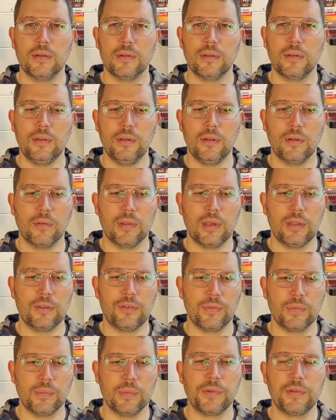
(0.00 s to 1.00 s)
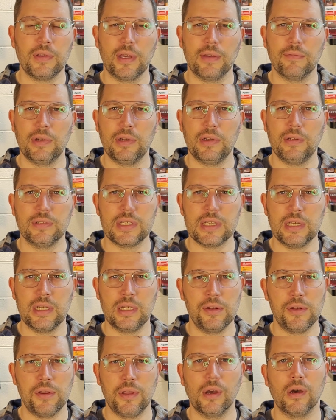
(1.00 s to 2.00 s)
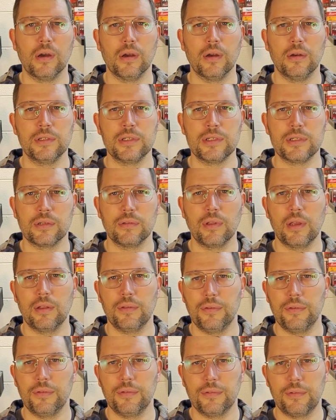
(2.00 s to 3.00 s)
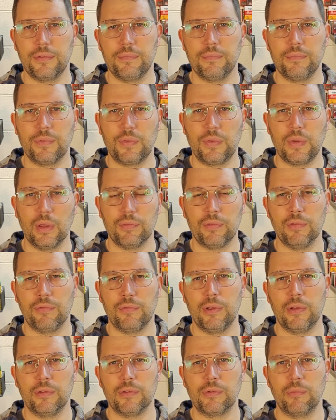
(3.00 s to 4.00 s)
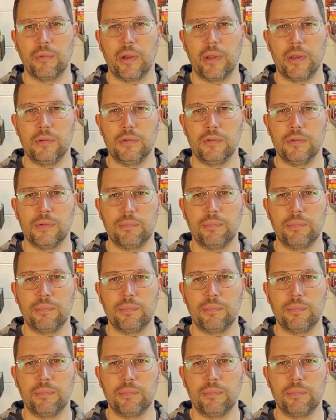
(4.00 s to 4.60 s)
you know, that's from 7 and 10 yards, so that's self-defense range